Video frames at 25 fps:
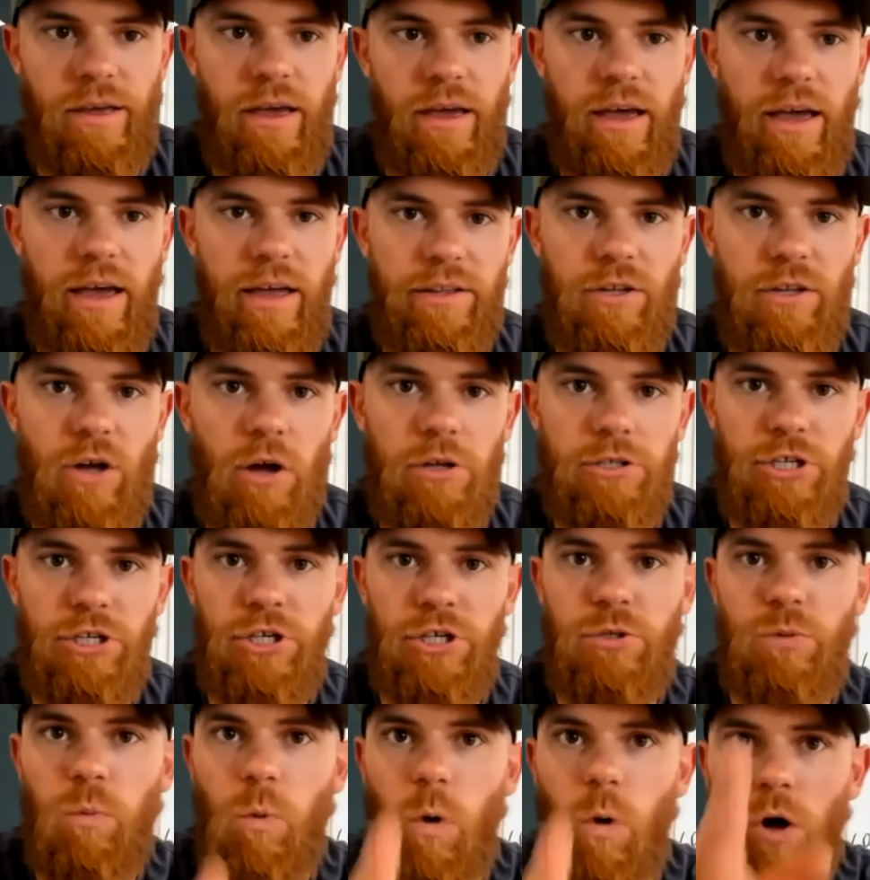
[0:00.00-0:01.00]
And not
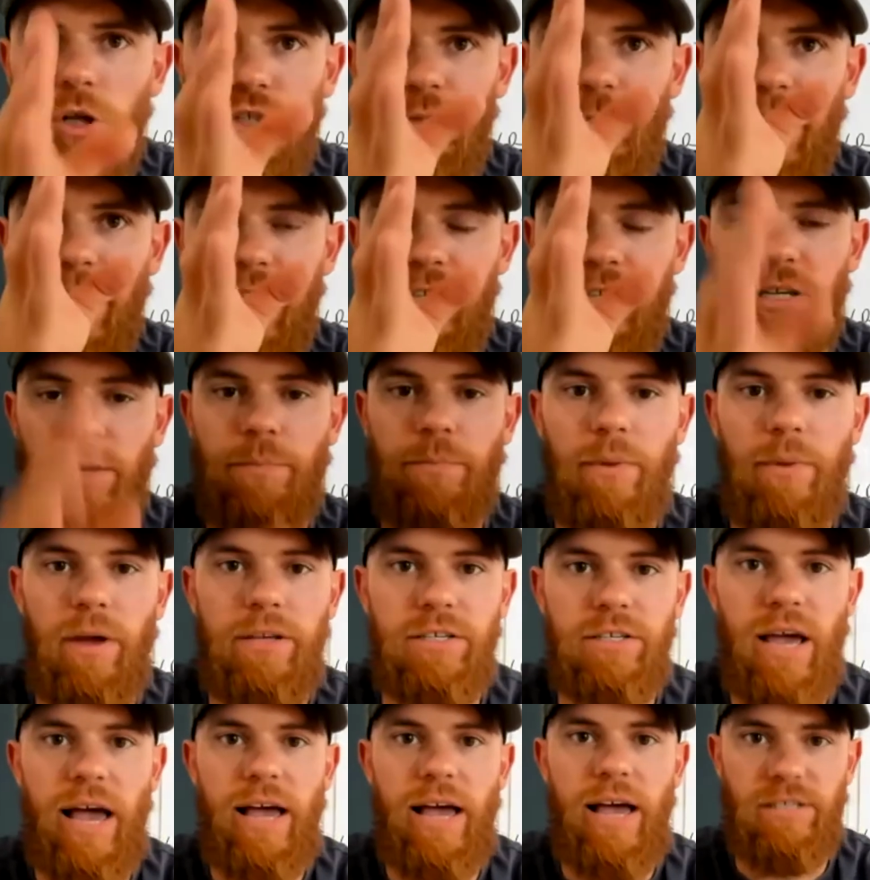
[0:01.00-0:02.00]
just watch me
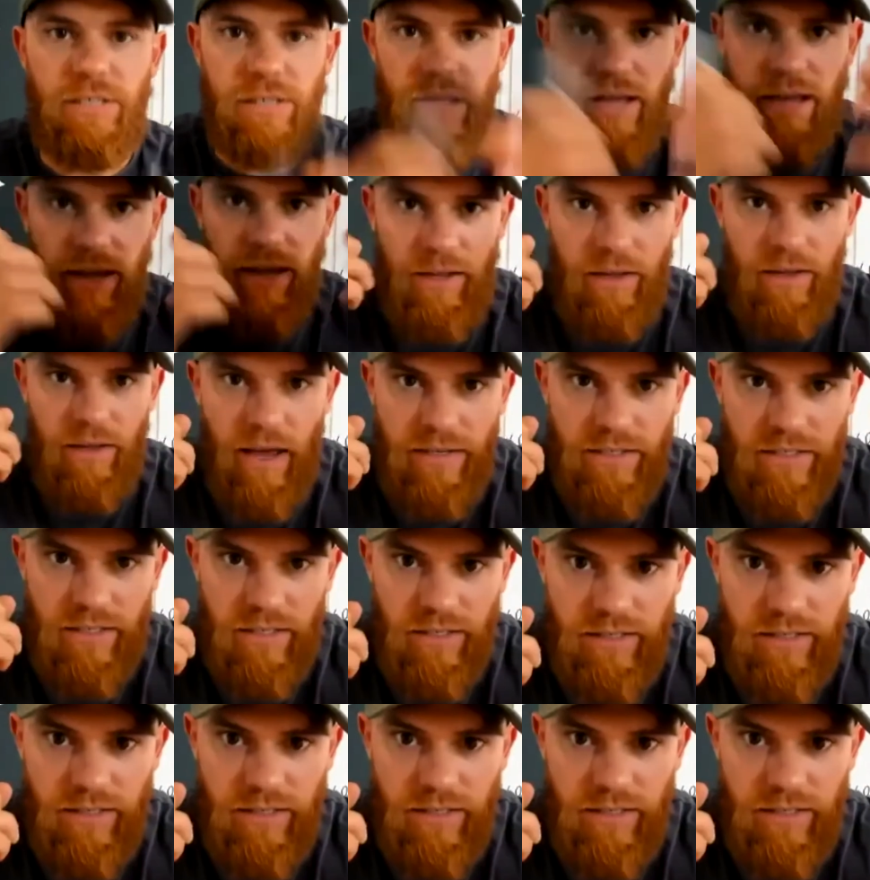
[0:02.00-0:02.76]
as